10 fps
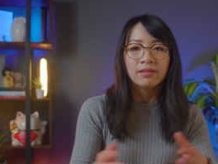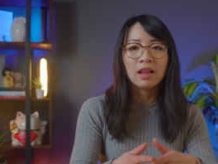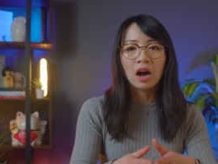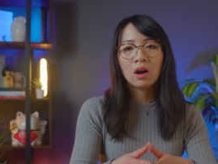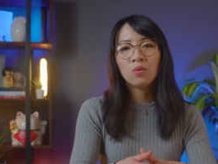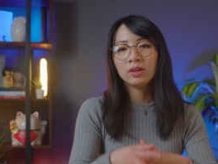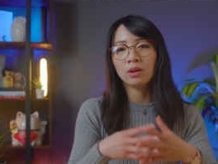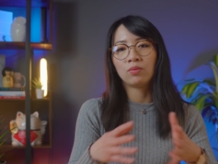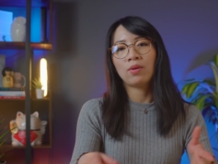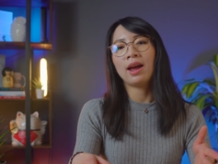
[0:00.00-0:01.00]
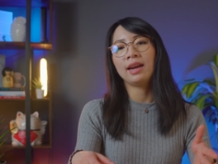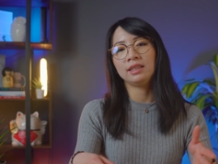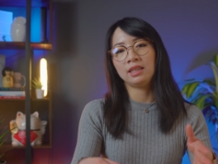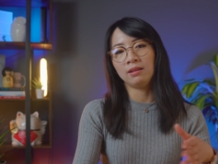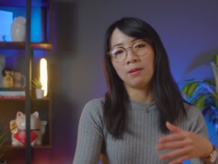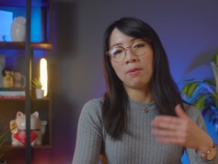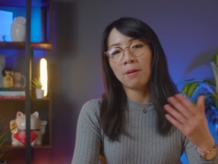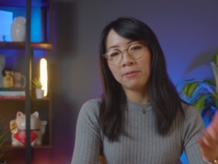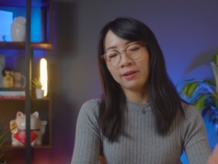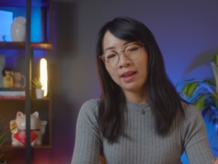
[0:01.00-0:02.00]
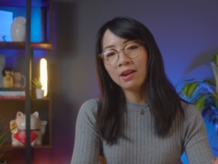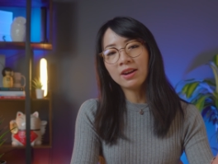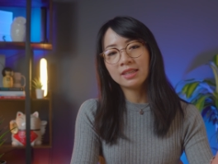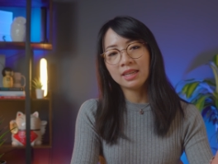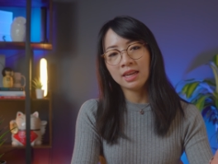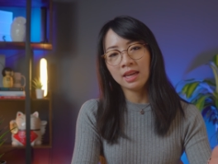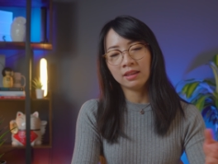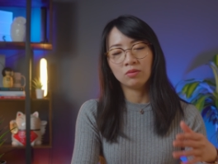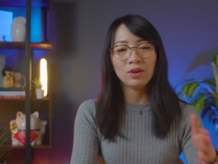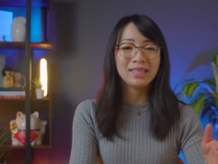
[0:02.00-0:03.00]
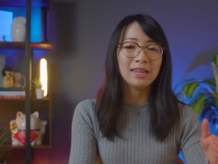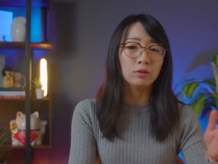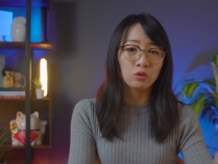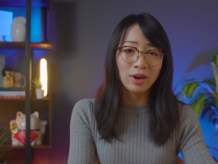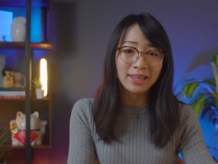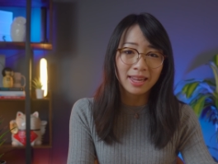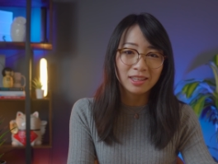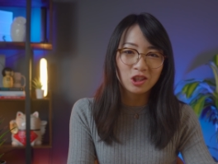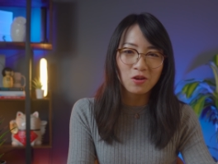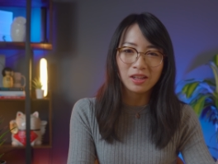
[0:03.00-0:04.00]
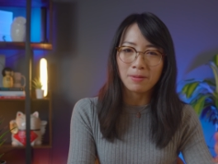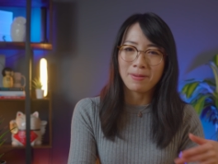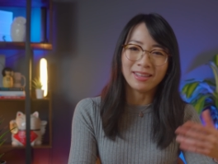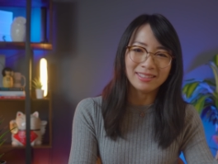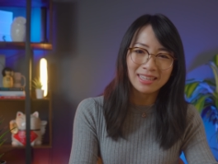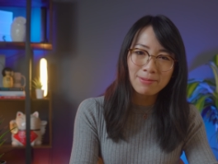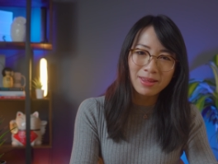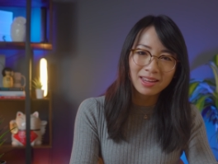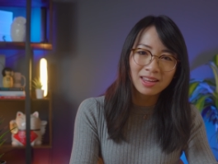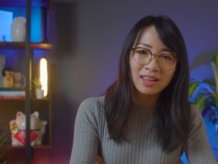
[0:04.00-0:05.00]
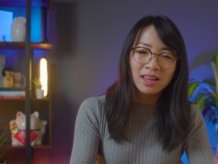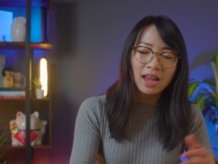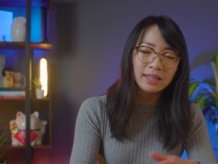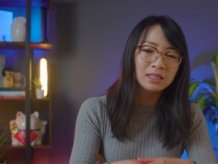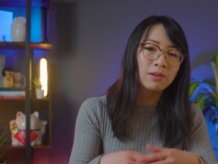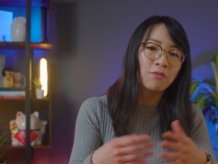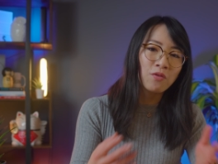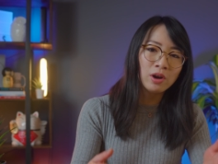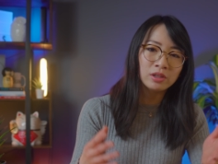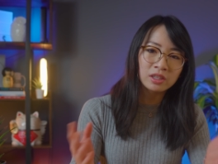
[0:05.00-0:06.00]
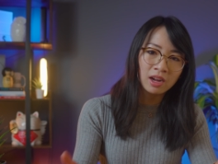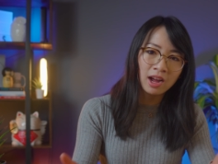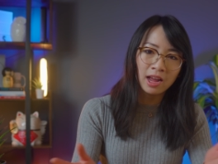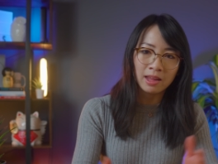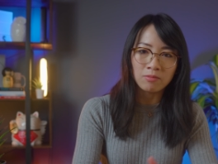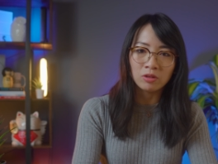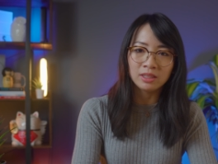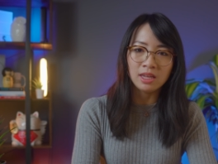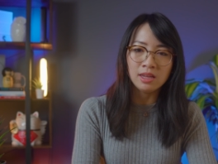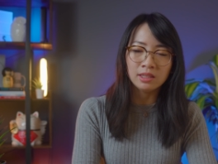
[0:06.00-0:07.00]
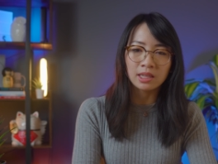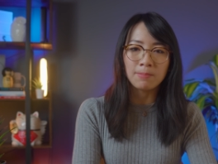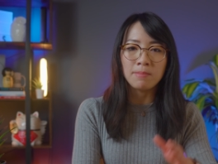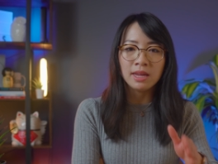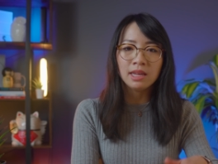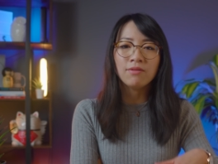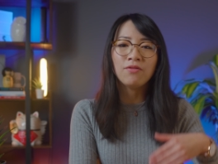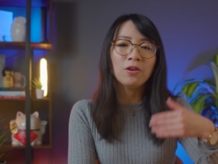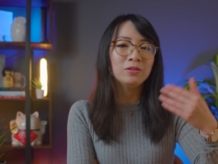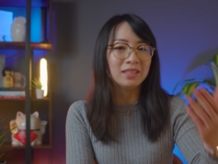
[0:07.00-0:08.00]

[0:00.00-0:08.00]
Now, with a rise in the popularity in retail trading during the pandemic, it's the first time we're seeing some meaningful